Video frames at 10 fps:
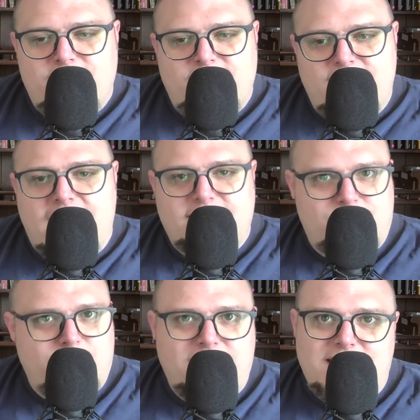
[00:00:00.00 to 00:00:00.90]
that's
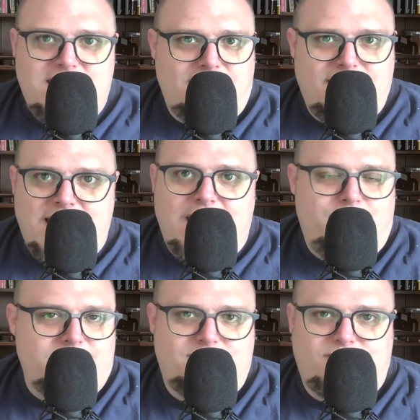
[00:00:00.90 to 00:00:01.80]
when that healing
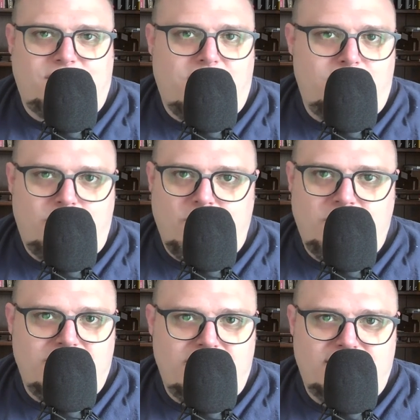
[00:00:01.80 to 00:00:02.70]
happens for our
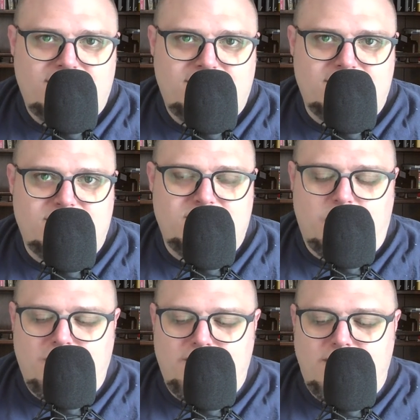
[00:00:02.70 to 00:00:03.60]
brokenness. And so
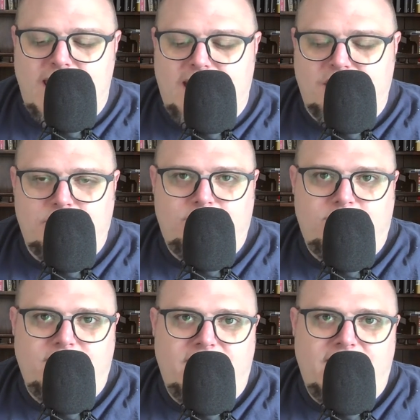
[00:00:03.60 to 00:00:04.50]
when Agur
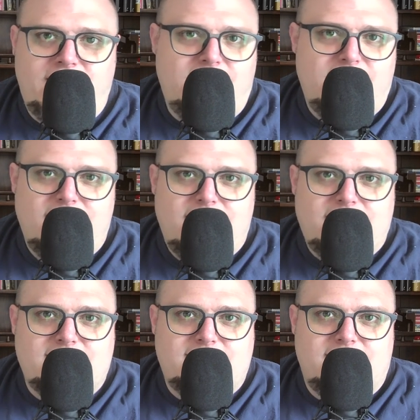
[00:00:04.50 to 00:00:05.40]
prayed, he
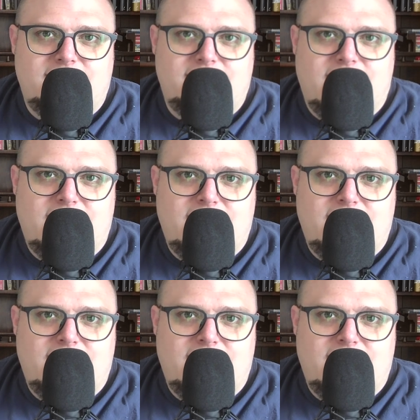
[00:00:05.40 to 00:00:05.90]
said that